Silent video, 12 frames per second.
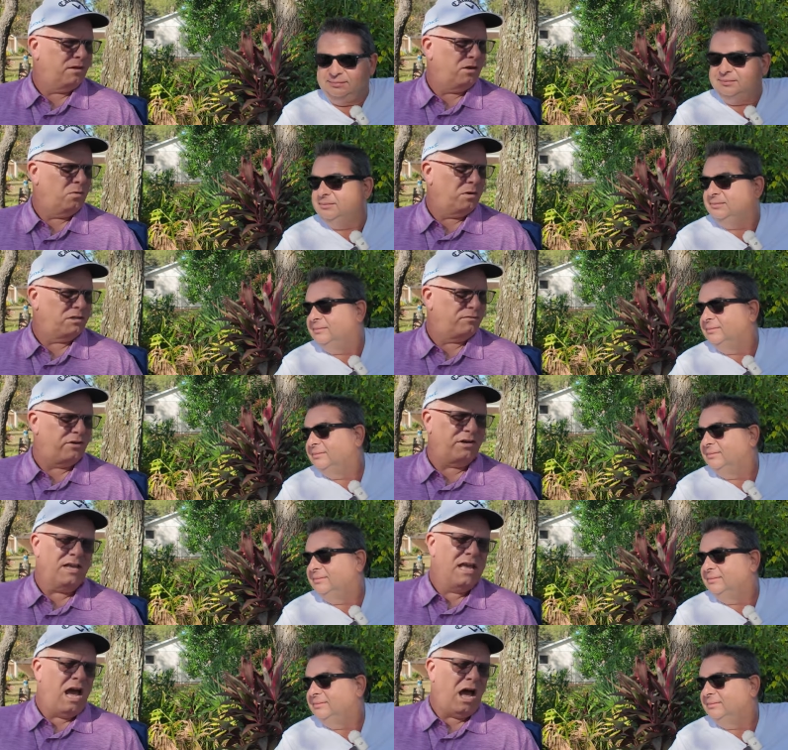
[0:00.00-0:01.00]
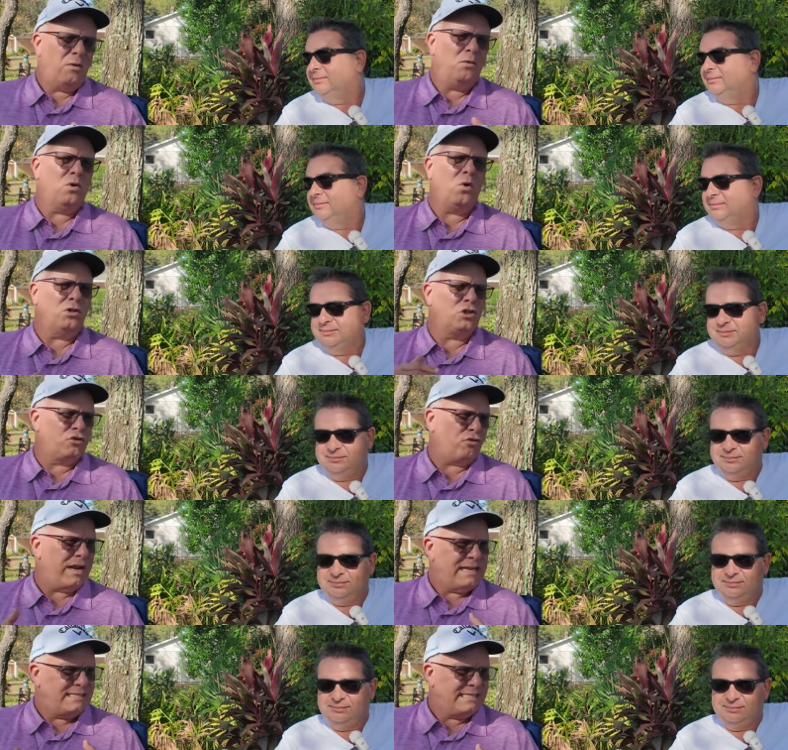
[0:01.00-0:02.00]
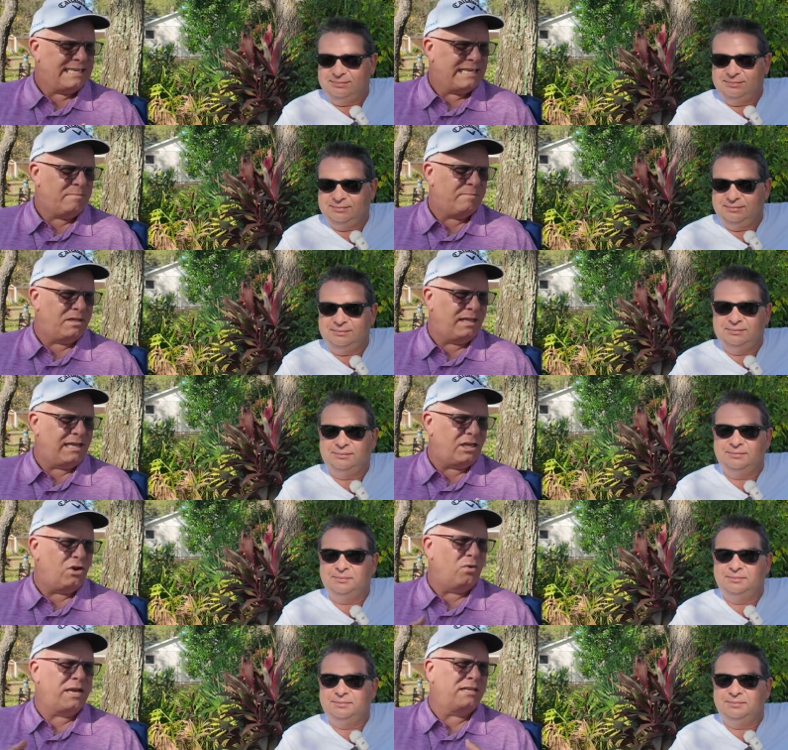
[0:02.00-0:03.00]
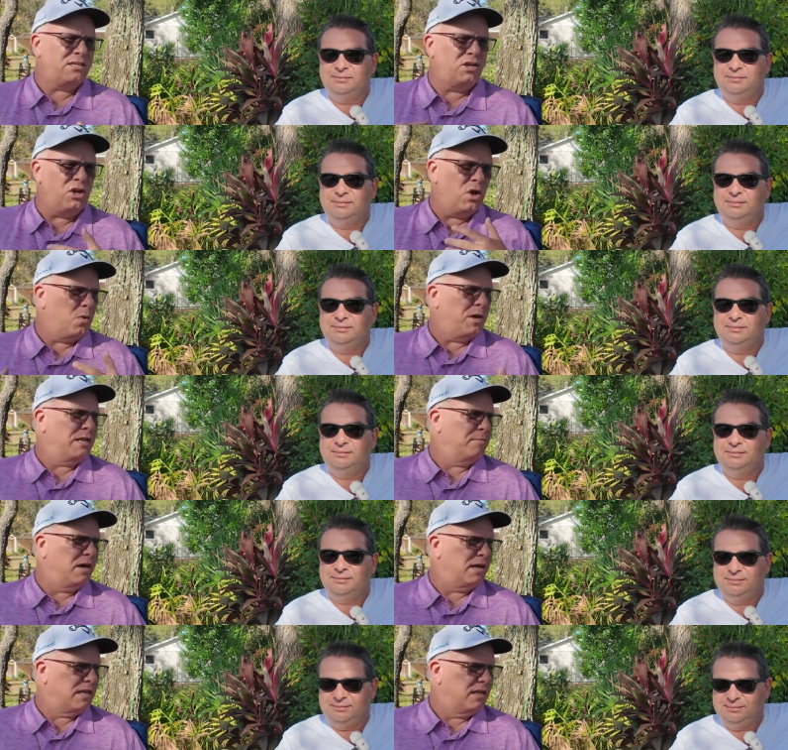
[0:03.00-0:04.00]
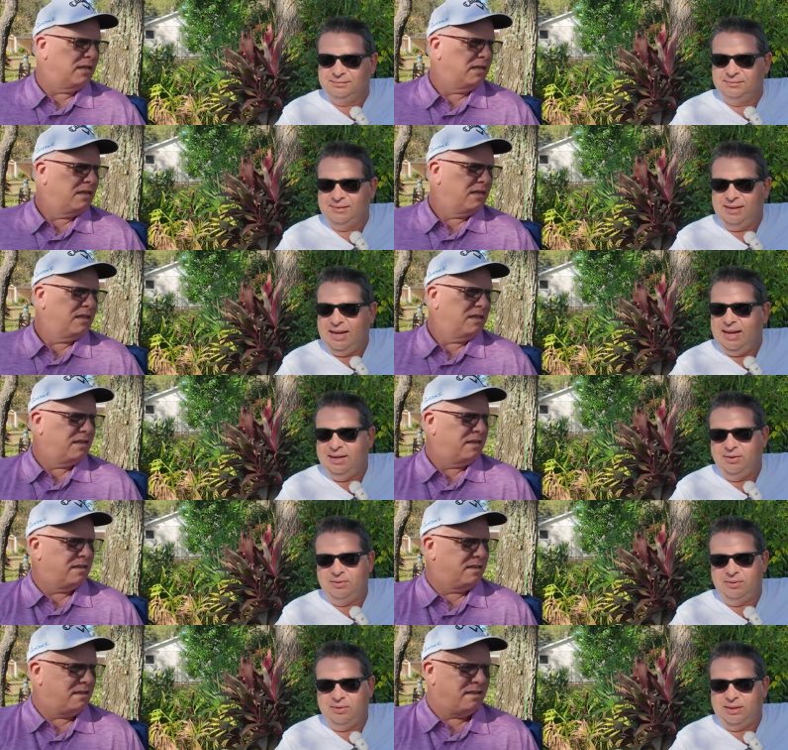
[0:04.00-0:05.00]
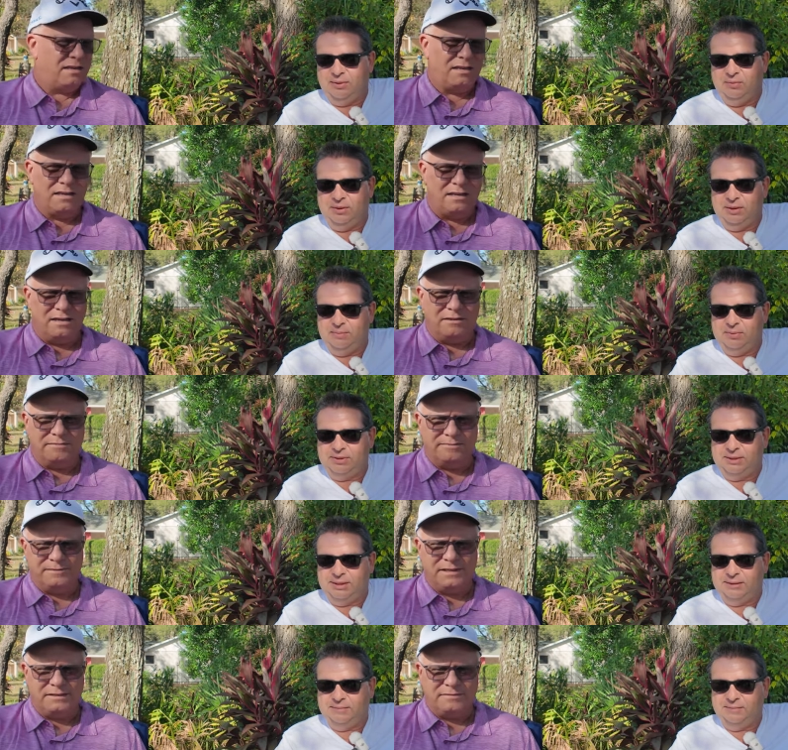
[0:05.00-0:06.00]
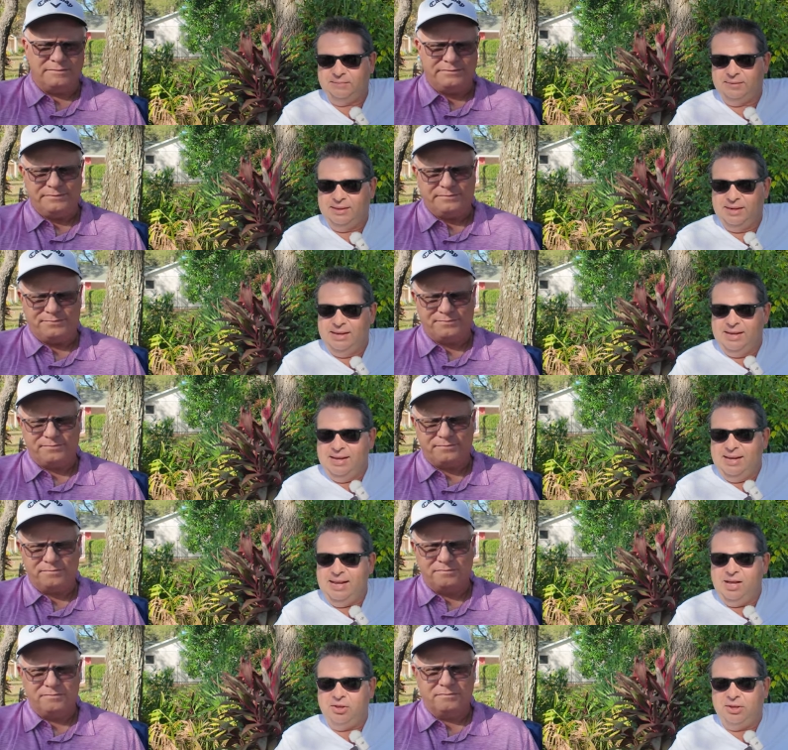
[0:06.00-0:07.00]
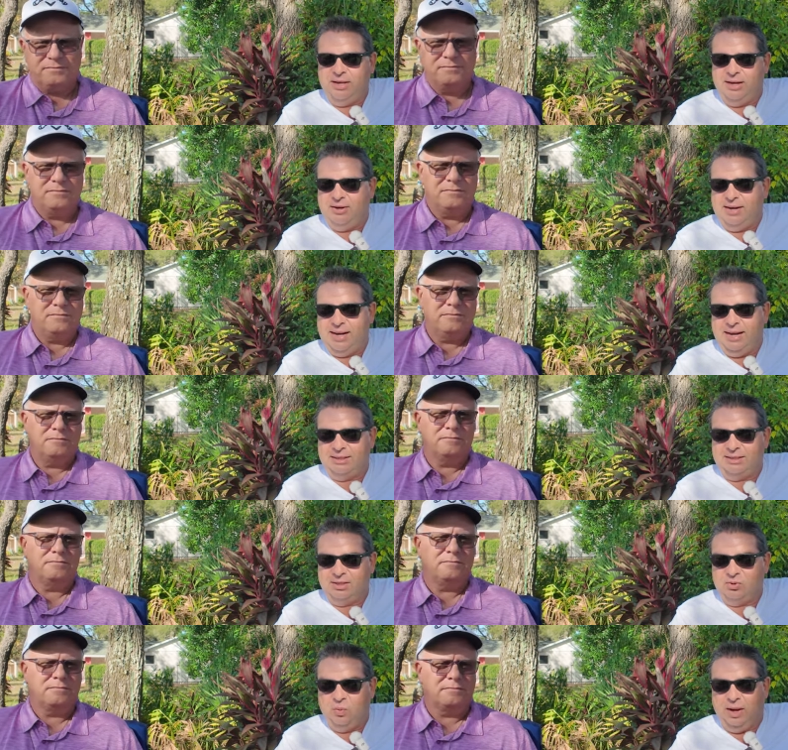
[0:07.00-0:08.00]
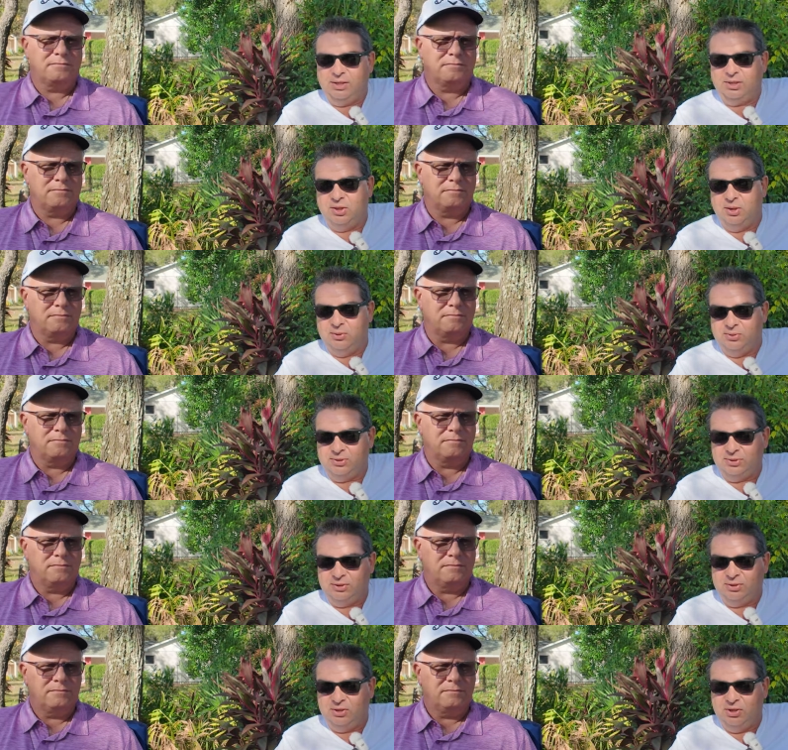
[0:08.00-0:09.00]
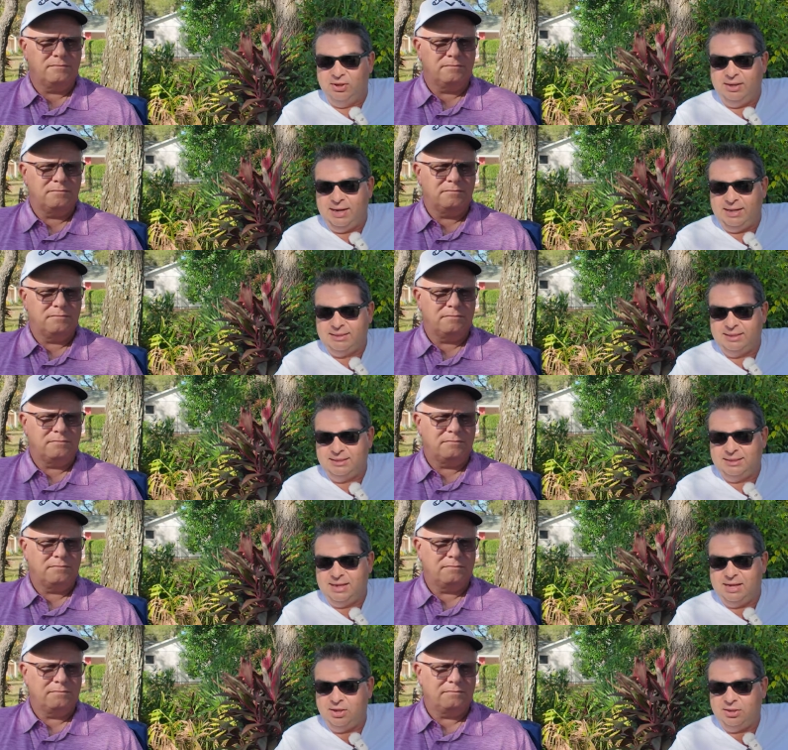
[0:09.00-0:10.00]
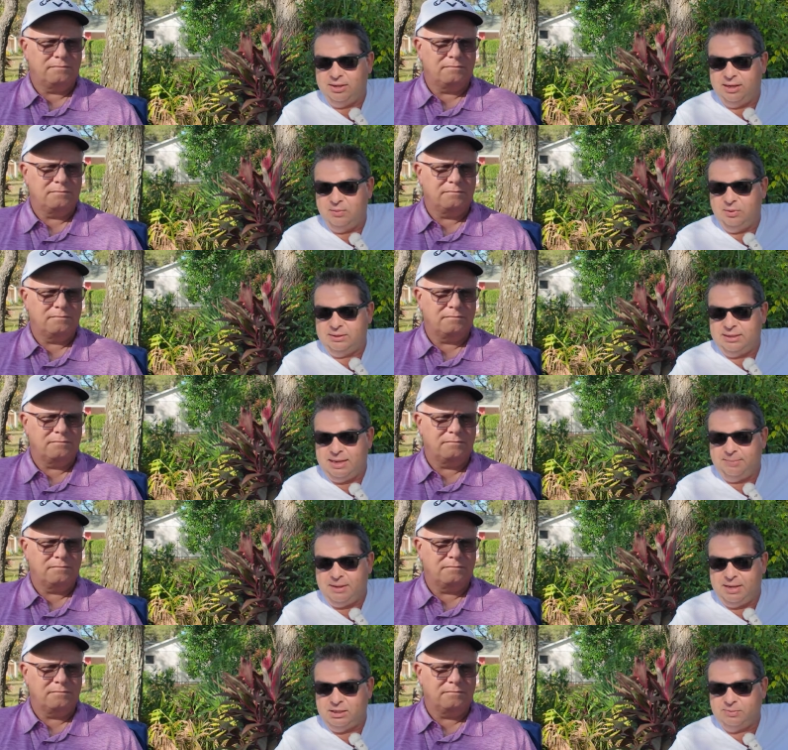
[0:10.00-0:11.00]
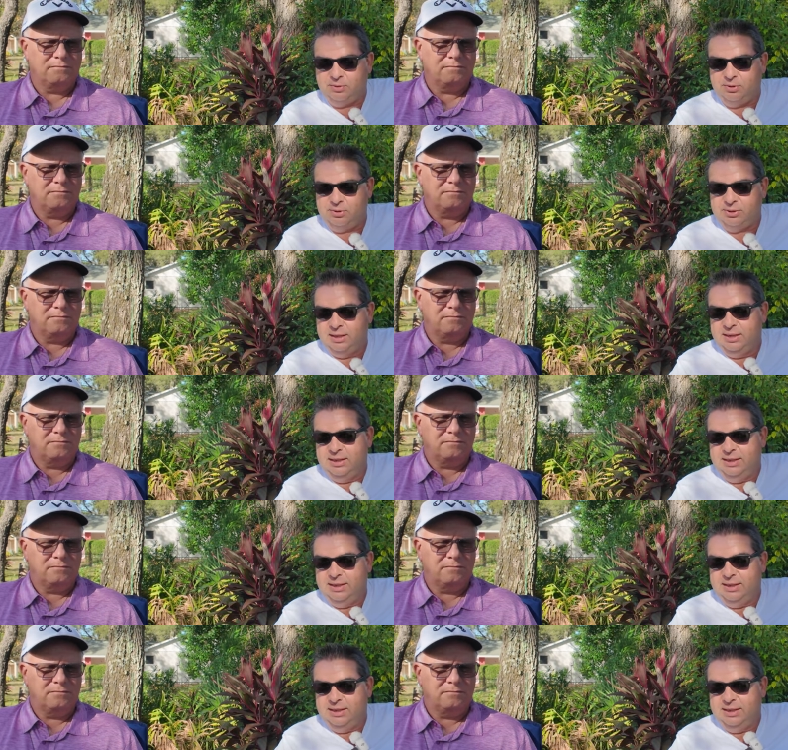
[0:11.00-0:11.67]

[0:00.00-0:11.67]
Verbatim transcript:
Speaker 1: you know, where it's very, I don't want to call it transient, but like you don't get to know anybody. I agree with that 100%. Yeah.
Speaker 2: yeah. Healthcare access, West Coast, good access to healthcare with top hospitals